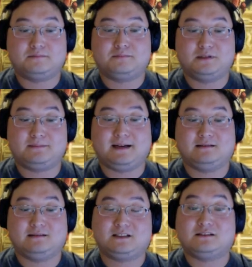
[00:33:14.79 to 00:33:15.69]

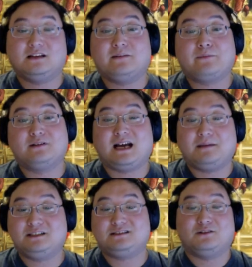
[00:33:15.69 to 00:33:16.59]
perspectives, because a number of
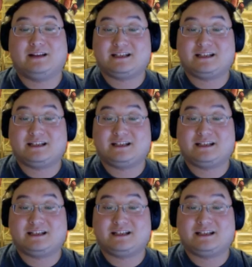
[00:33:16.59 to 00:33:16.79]
adoptees don't like